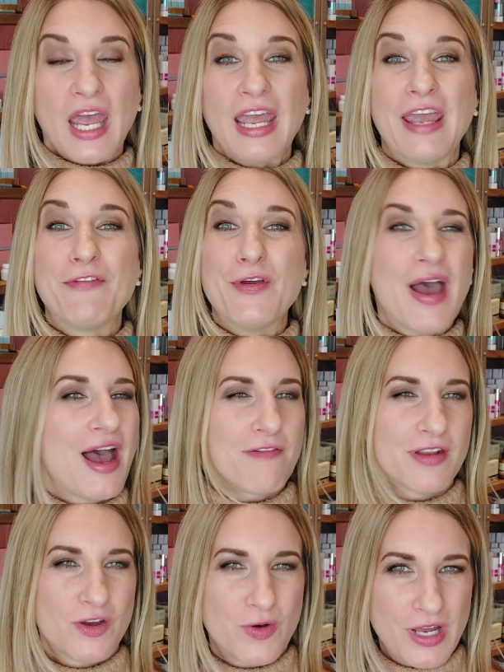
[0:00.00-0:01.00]
If you have
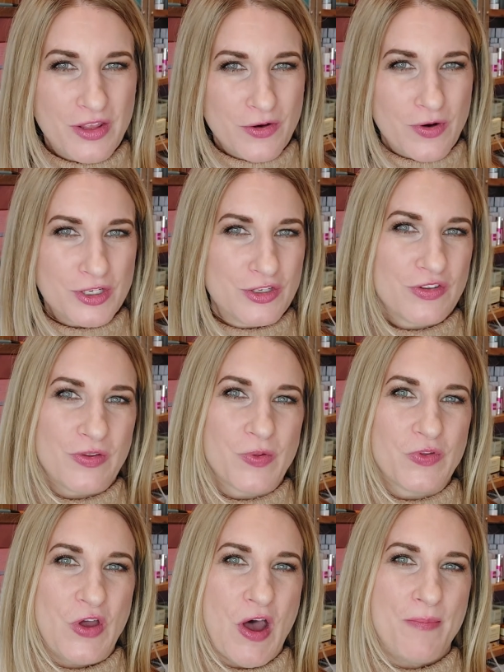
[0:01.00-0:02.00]
any other questions on
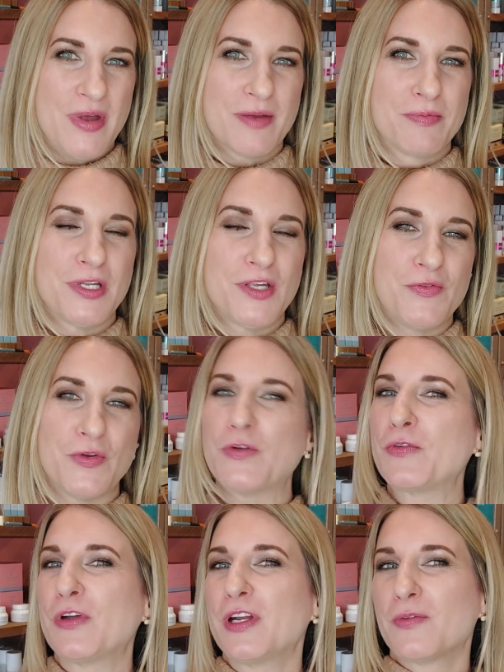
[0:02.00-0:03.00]
this topic, please feel
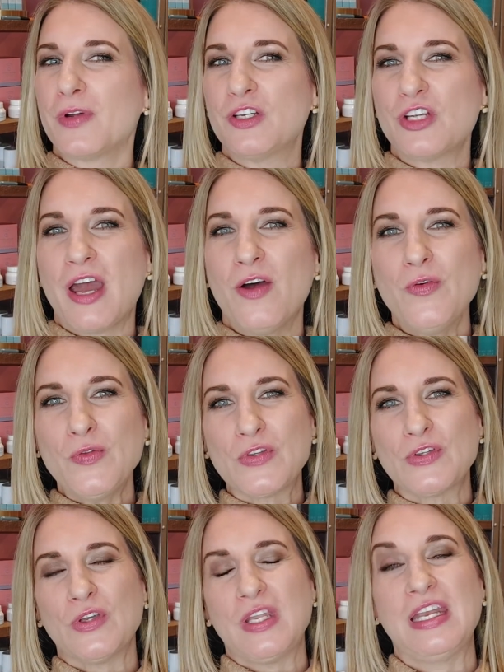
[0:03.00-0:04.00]
free to reach out.
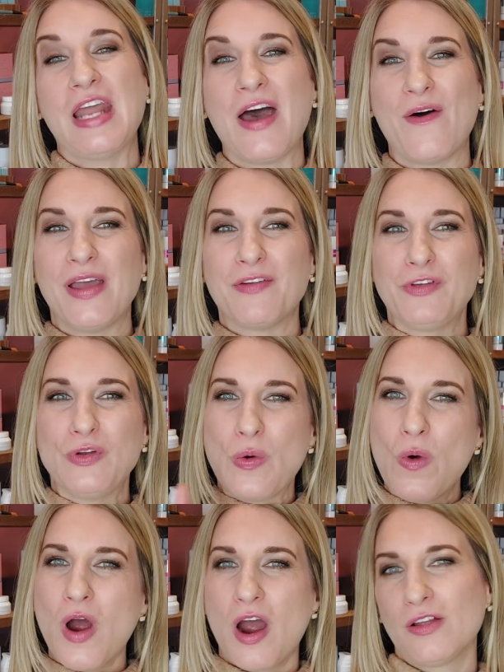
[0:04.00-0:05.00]
Now, if
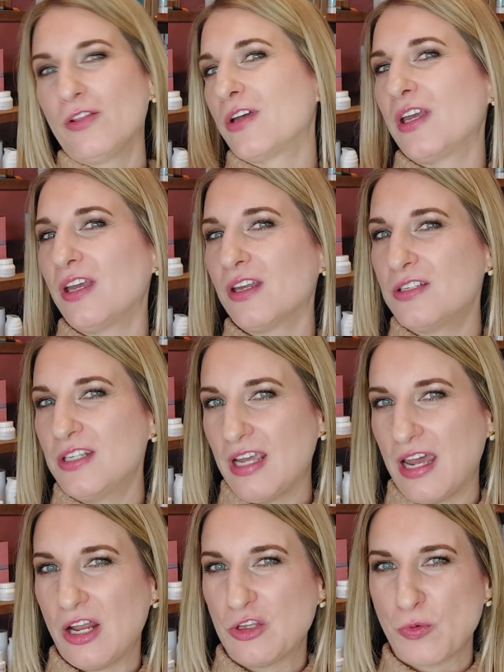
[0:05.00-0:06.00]
you are looking to
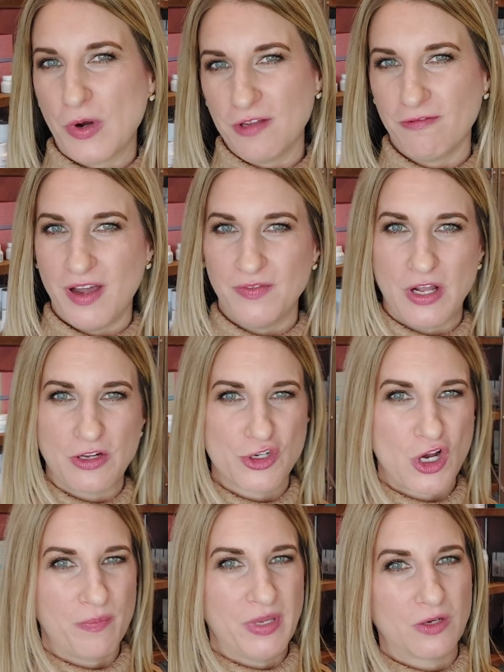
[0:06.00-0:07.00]
get a $25
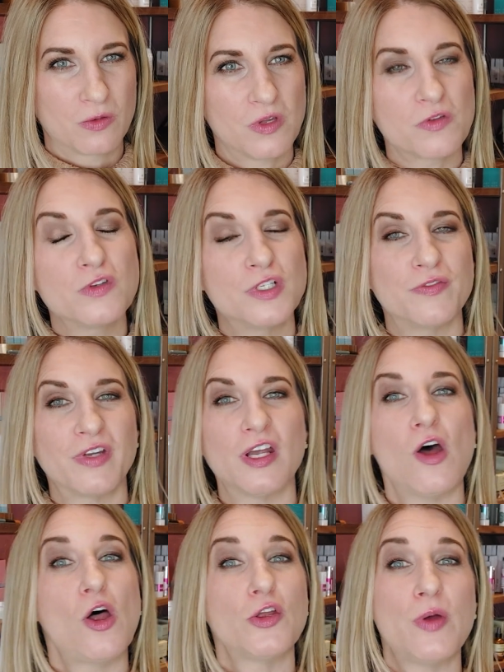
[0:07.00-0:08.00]
ShopEco gift certificate,
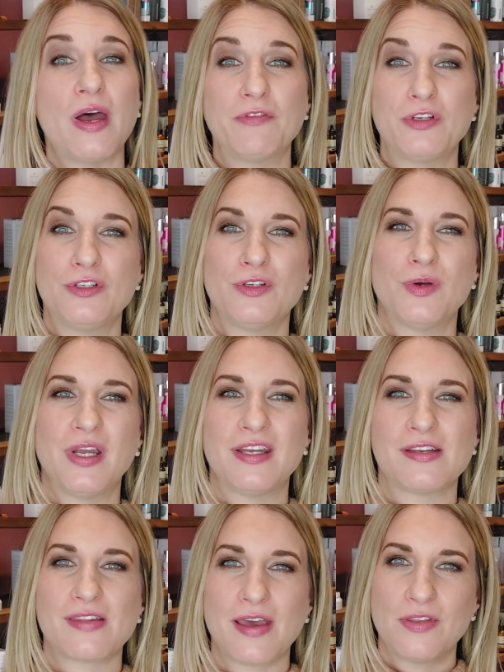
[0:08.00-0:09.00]
all you have to do
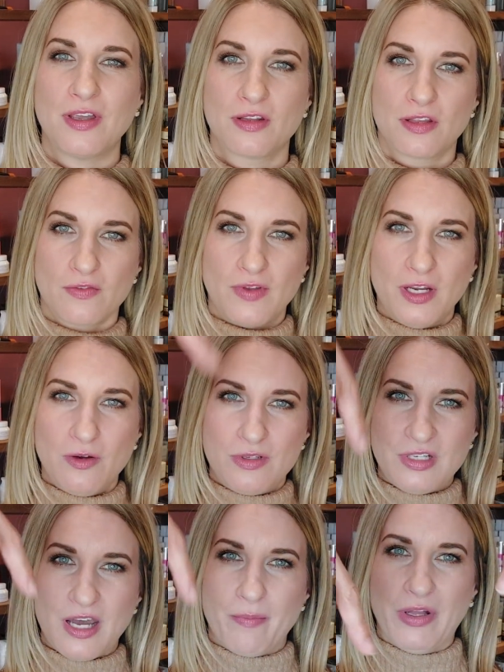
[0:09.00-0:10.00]
is, at the end of this video,
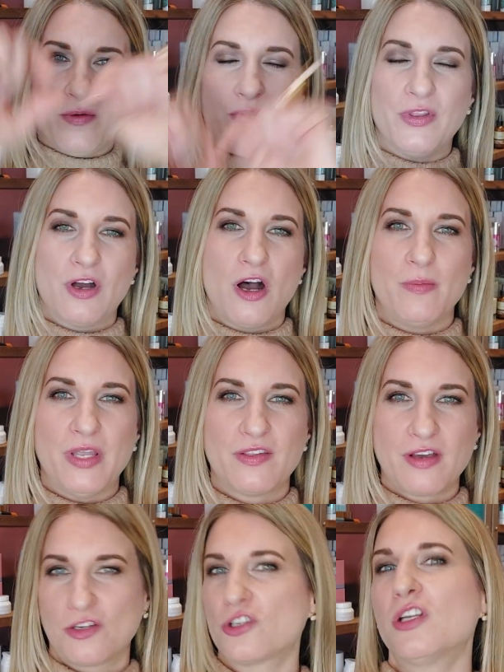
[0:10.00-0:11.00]
down in the comment
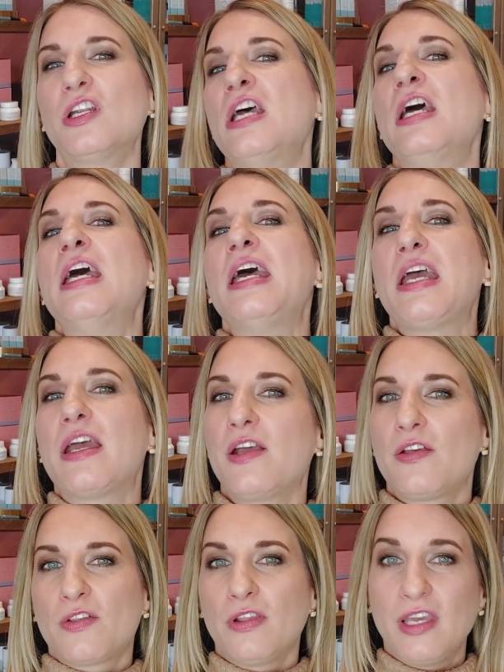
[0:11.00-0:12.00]
section,
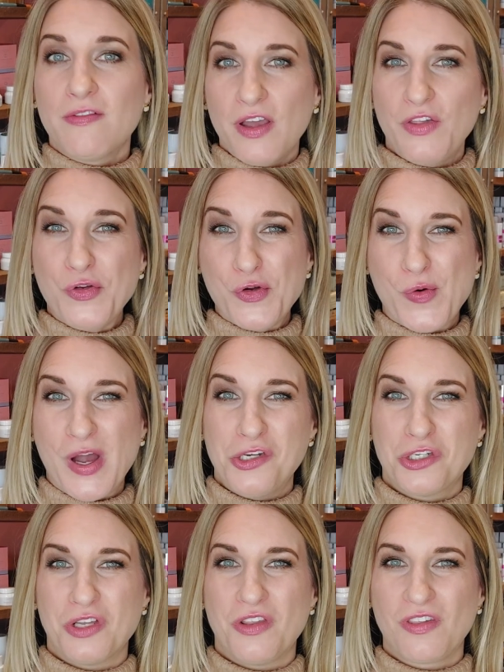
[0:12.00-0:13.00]
is leave us your
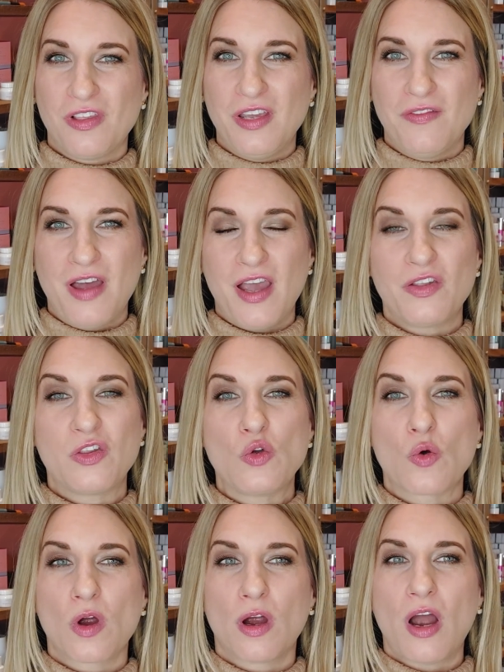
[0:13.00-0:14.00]
questions, leave us
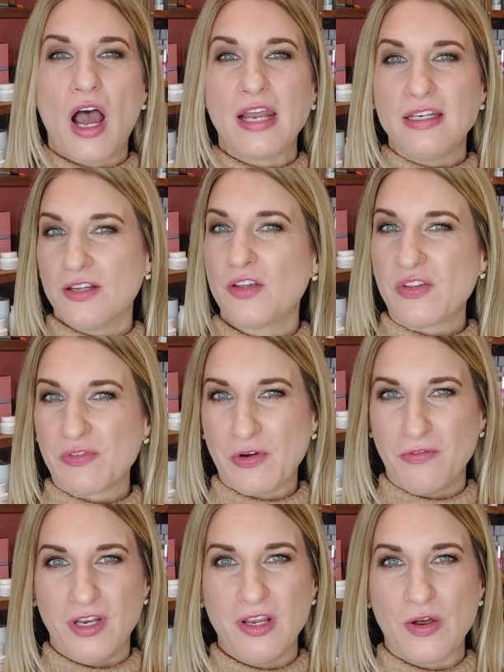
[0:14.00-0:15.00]
your ideas for
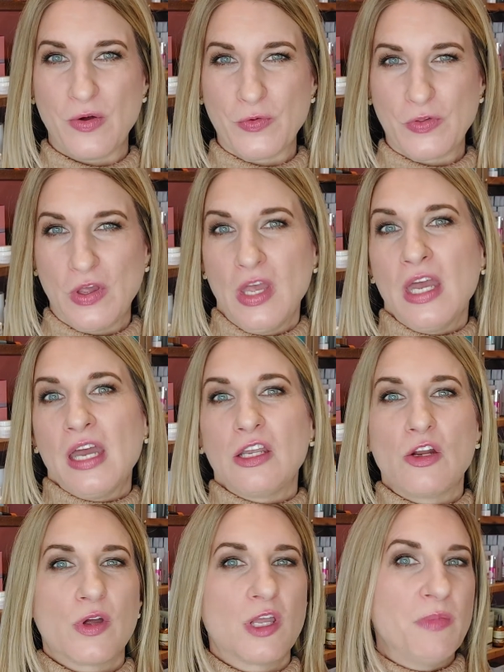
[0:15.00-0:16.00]
videos. You
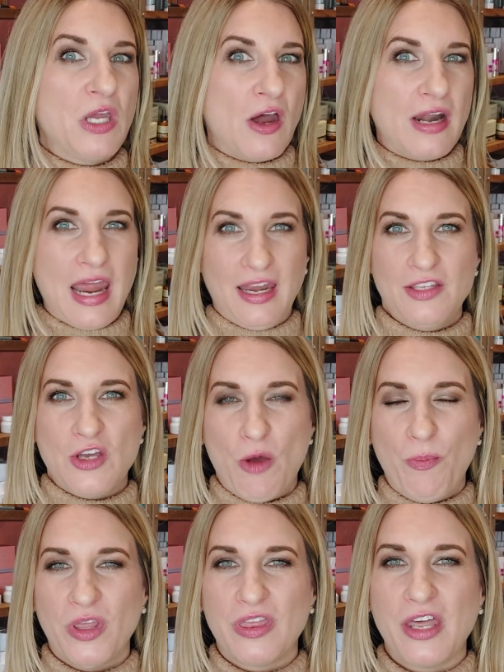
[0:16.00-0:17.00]
know, it can be on any
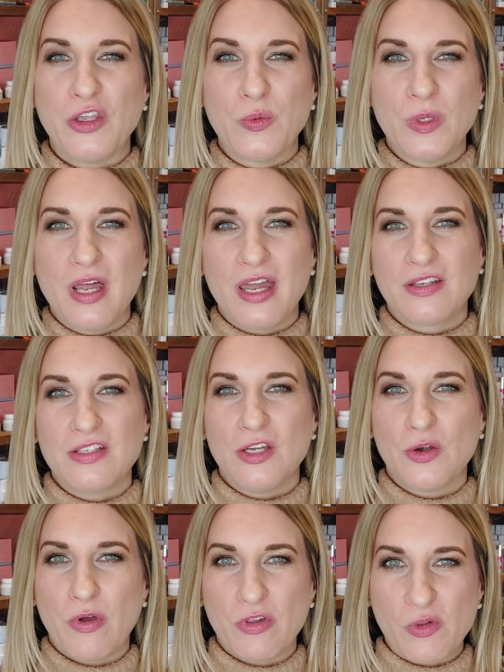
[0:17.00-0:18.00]
topic that you would like to
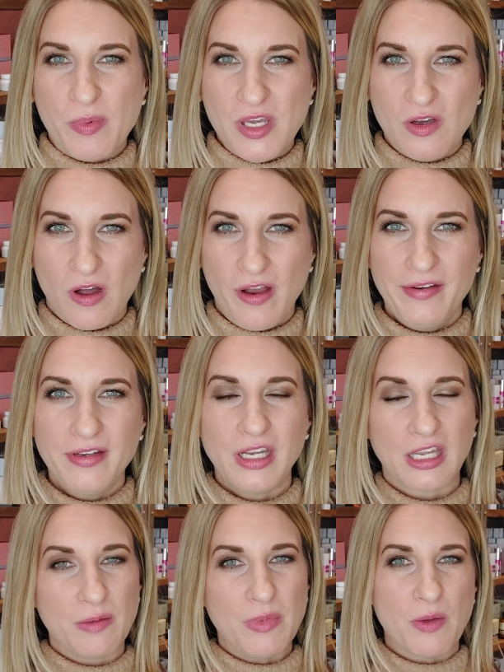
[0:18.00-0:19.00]
hear us speak on.
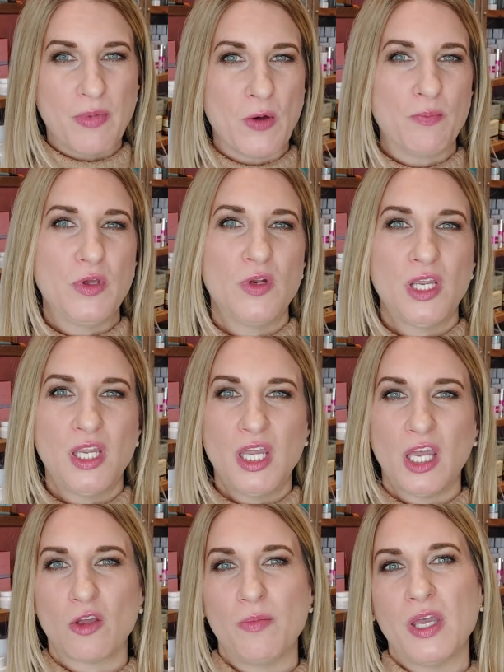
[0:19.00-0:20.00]
It could be about beauty,
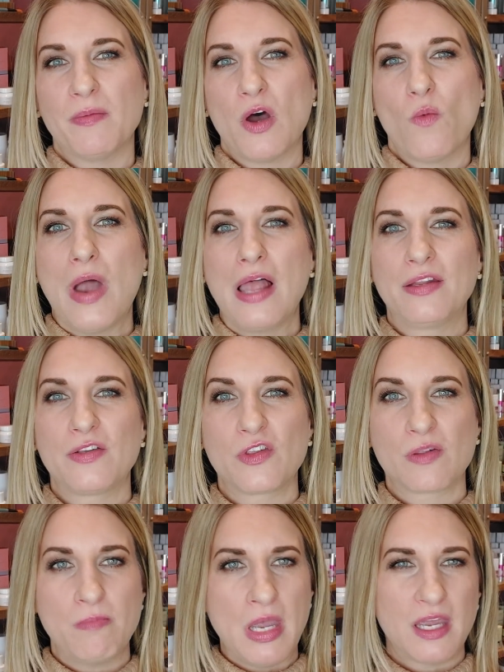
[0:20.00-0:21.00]
it could be about
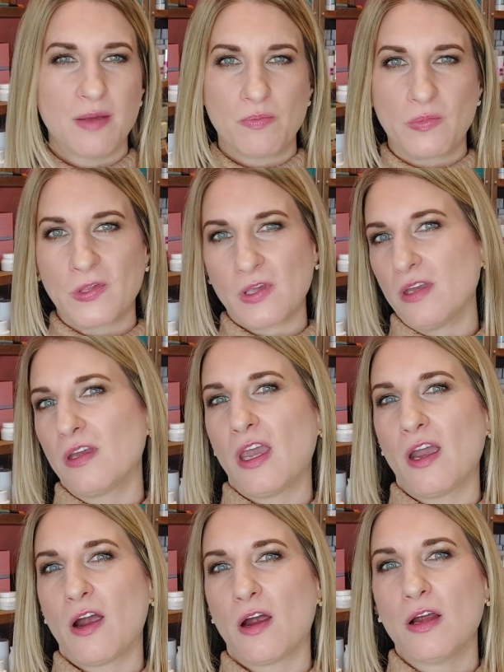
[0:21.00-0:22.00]
wellness, makeup,
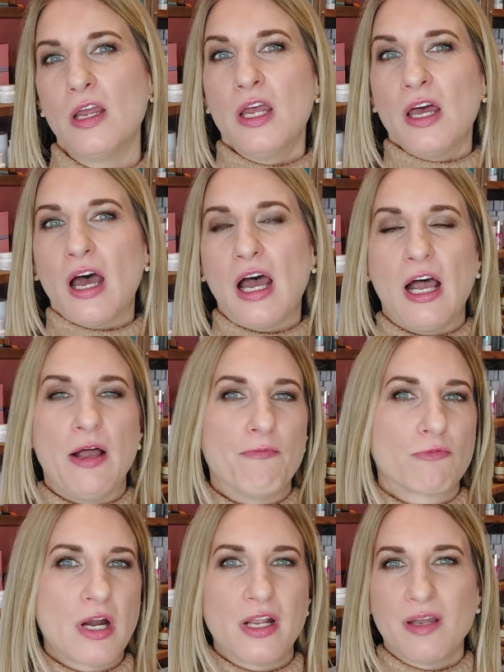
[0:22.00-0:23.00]
skincare,
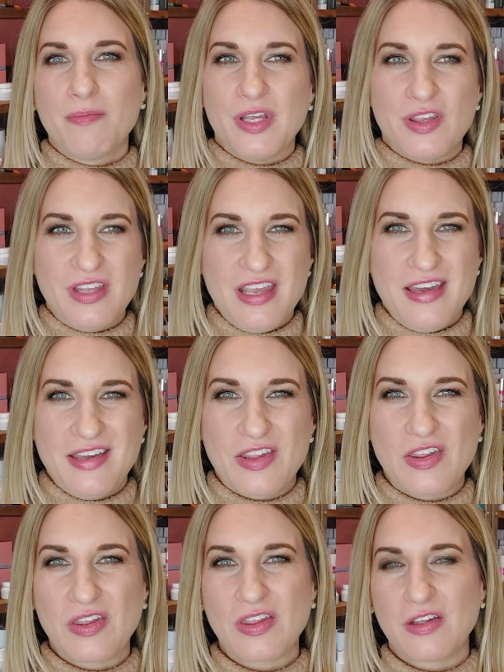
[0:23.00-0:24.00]
running a
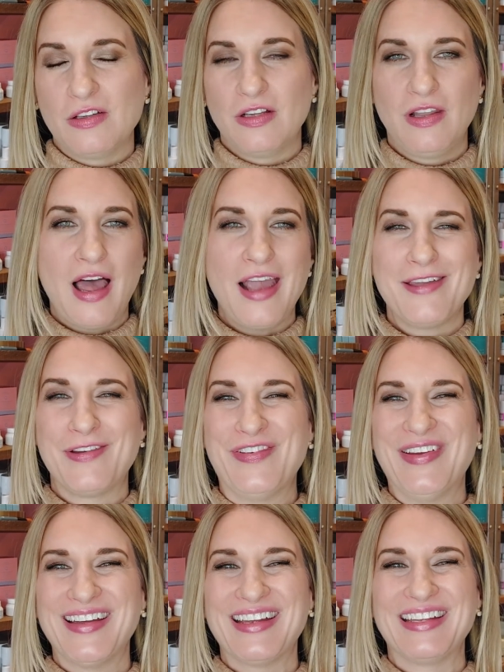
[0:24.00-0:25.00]
business, life.